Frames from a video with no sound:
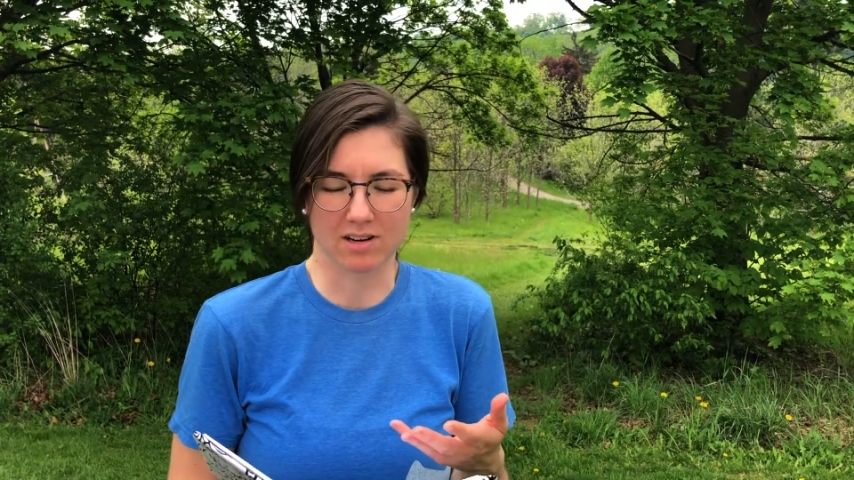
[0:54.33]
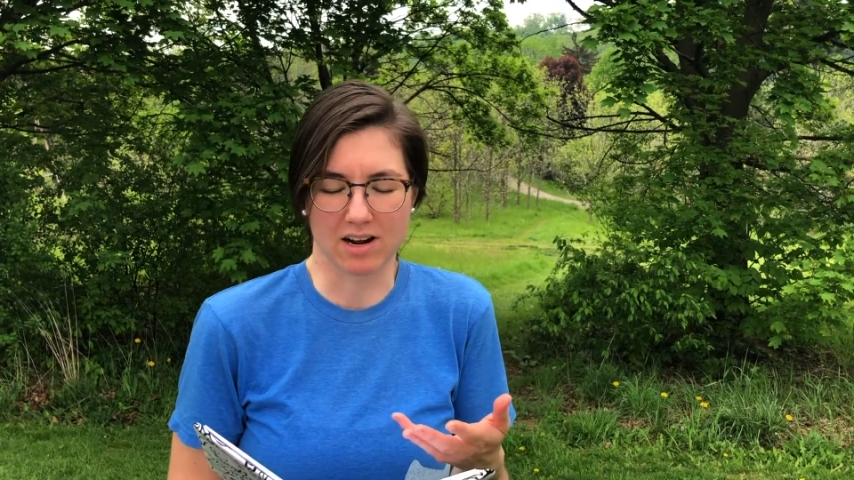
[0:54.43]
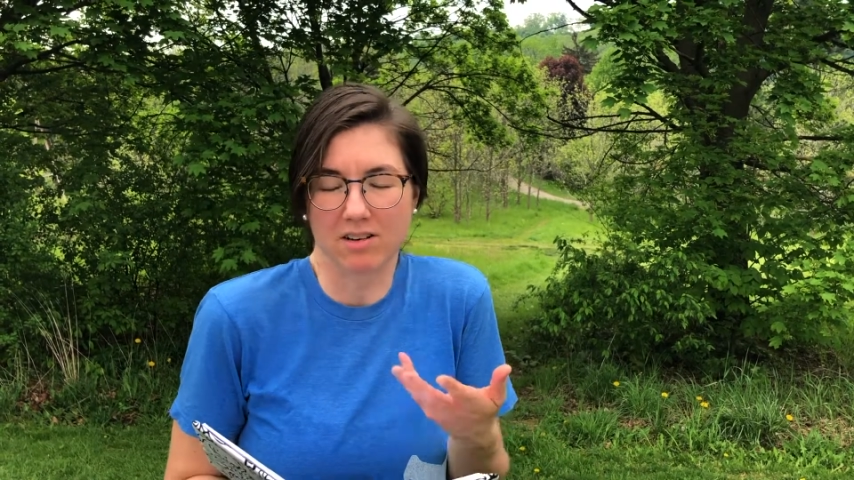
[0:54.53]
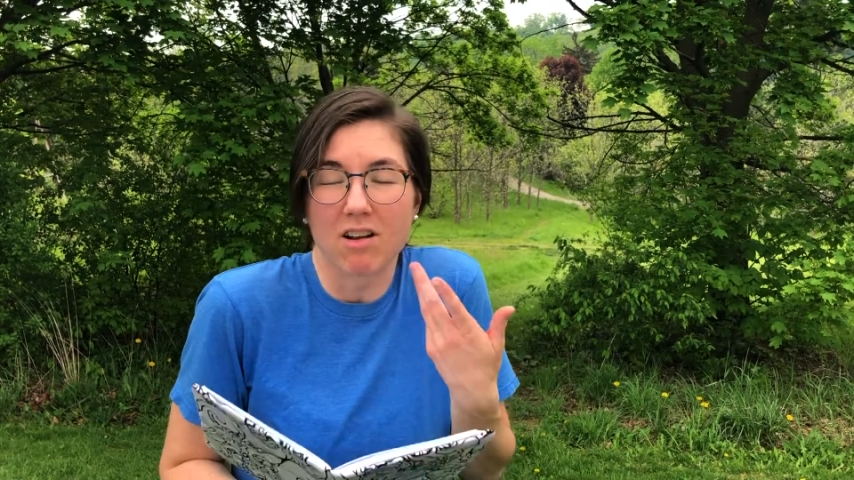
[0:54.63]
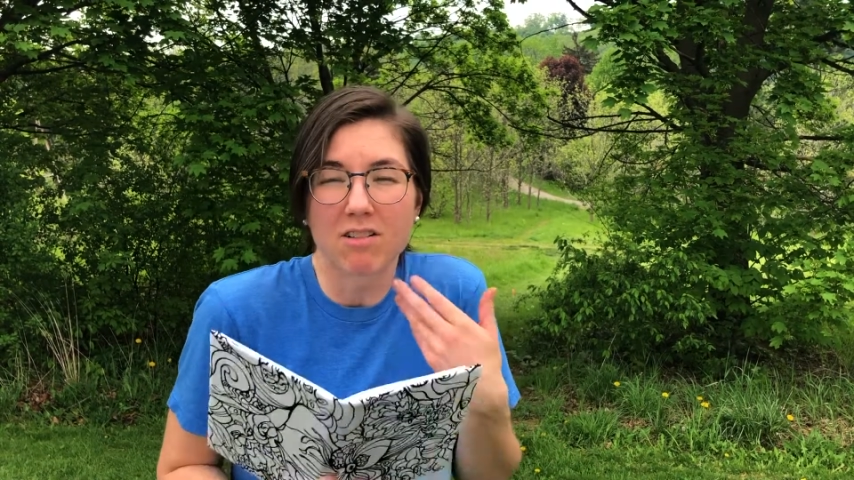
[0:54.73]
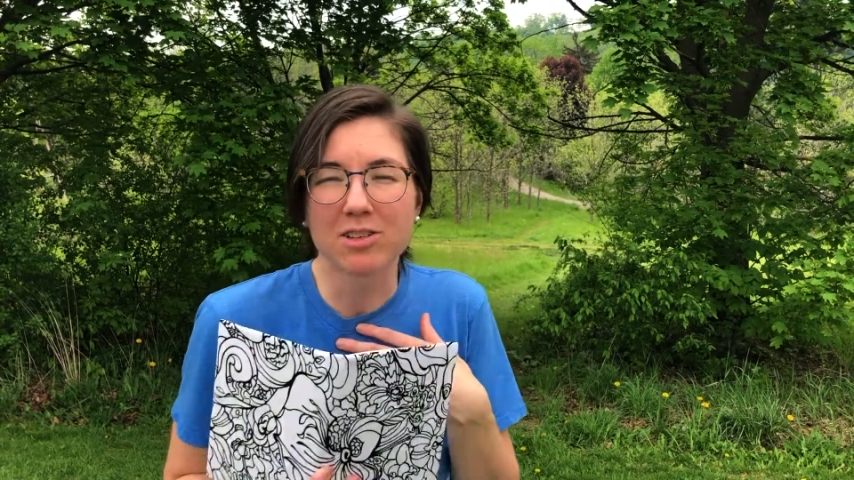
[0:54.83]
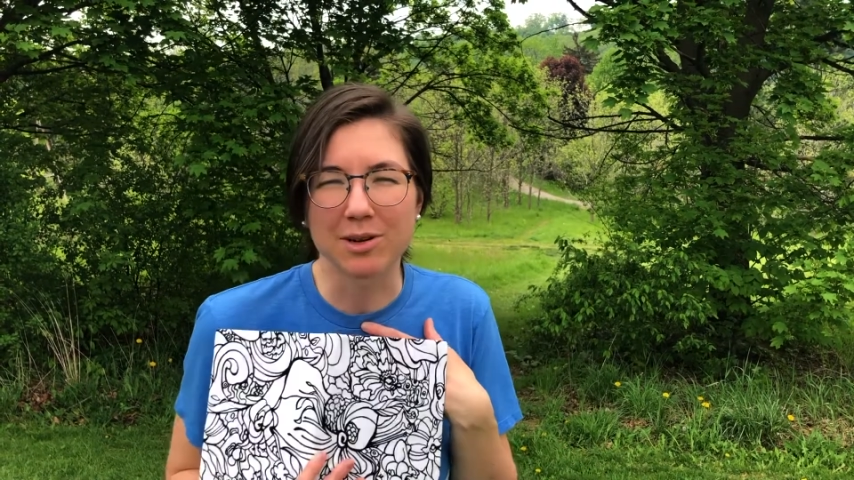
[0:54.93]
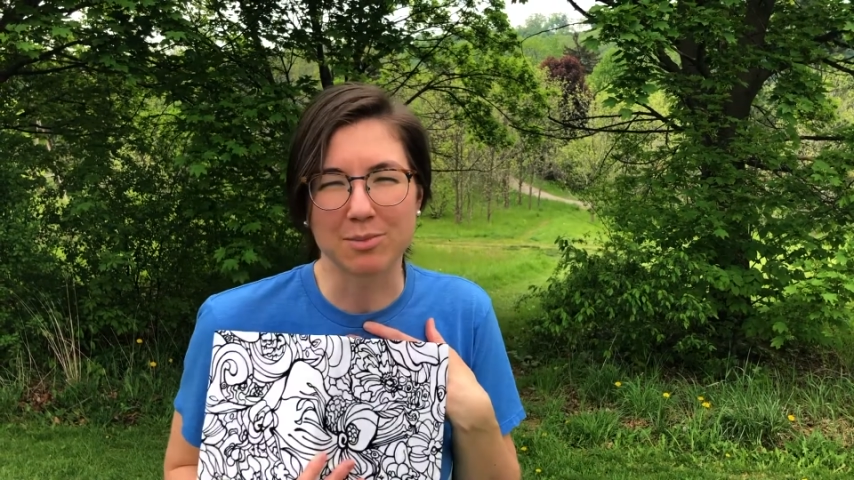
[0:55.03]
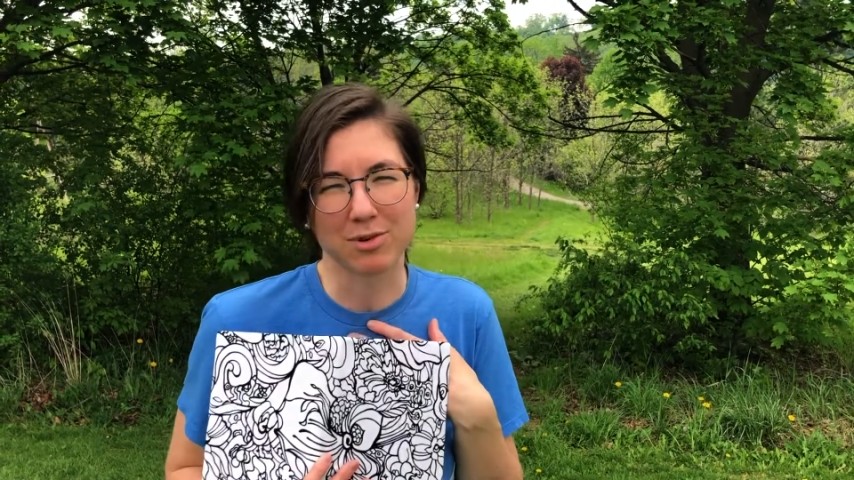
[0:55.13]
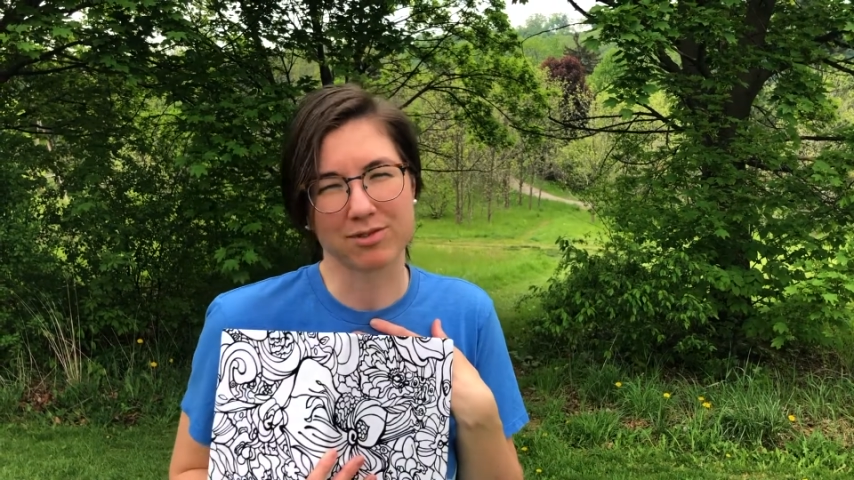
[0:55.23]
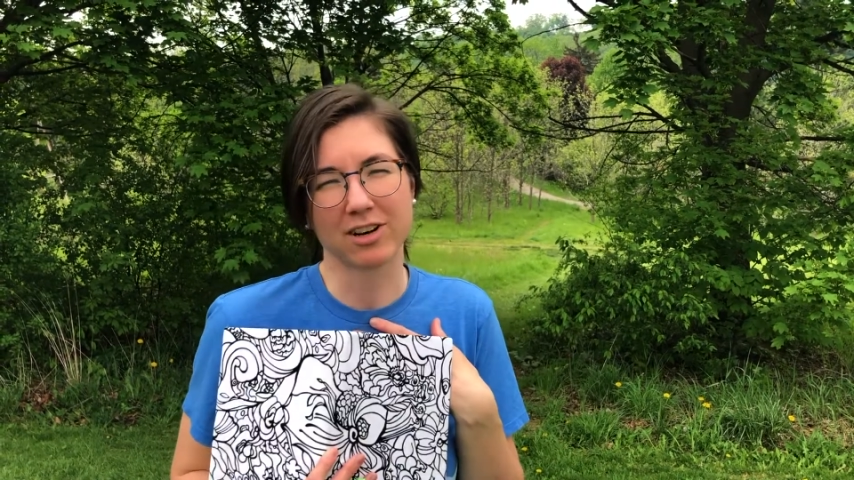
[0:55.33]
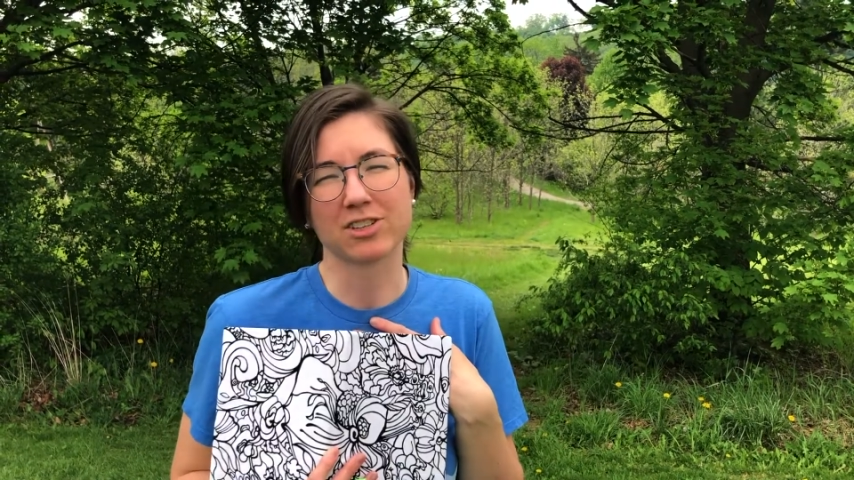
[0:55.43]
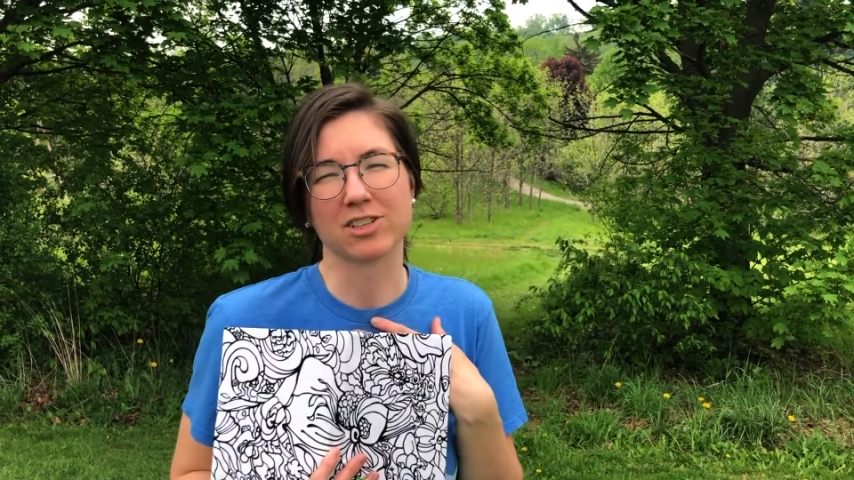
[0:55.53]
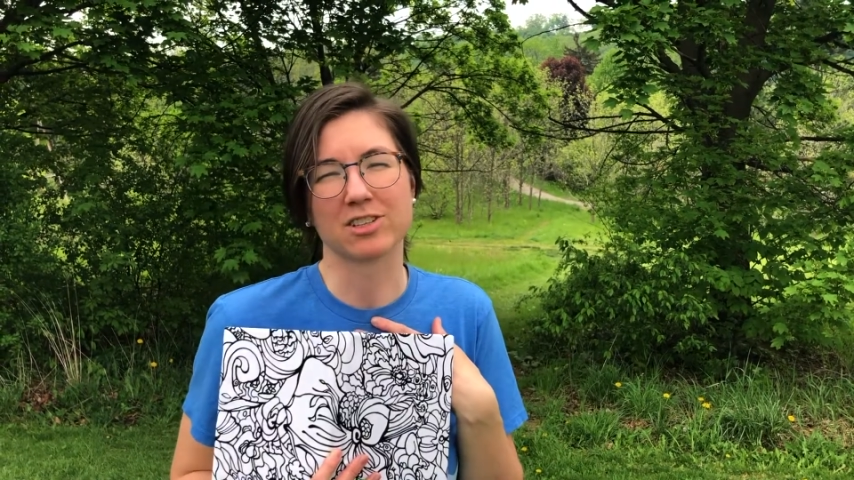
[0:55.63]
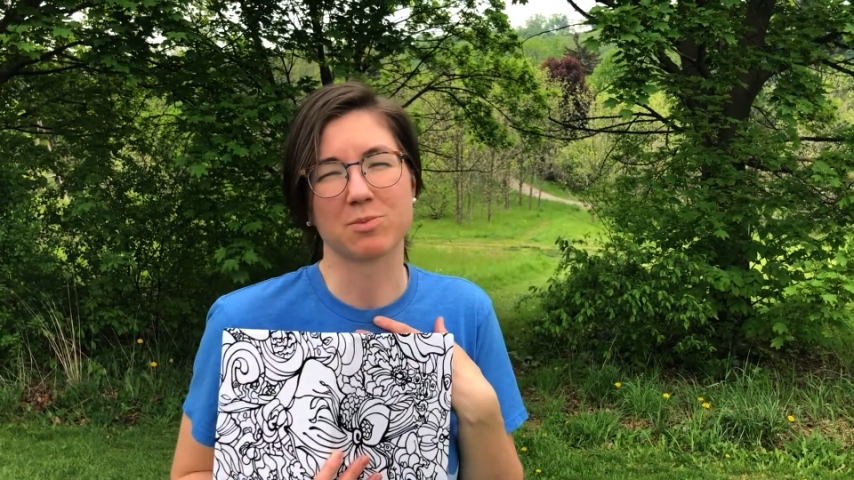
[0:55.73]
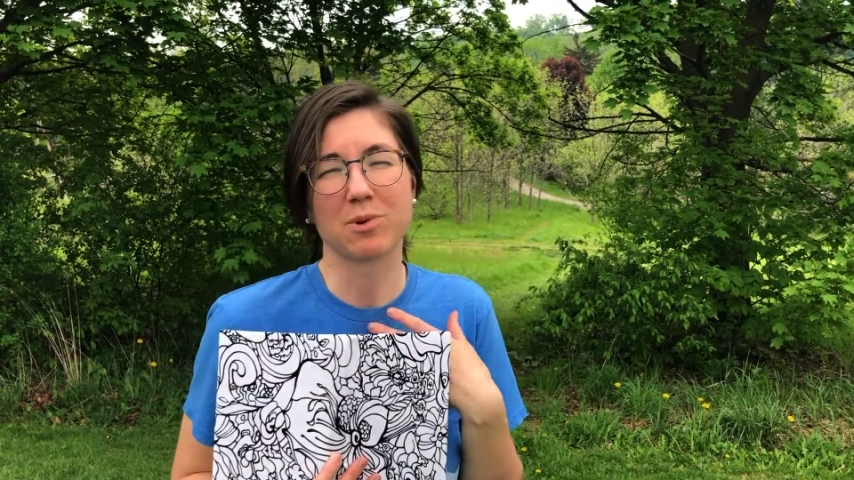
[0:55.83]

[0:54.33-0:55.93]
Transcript: acknowledge my imperfections,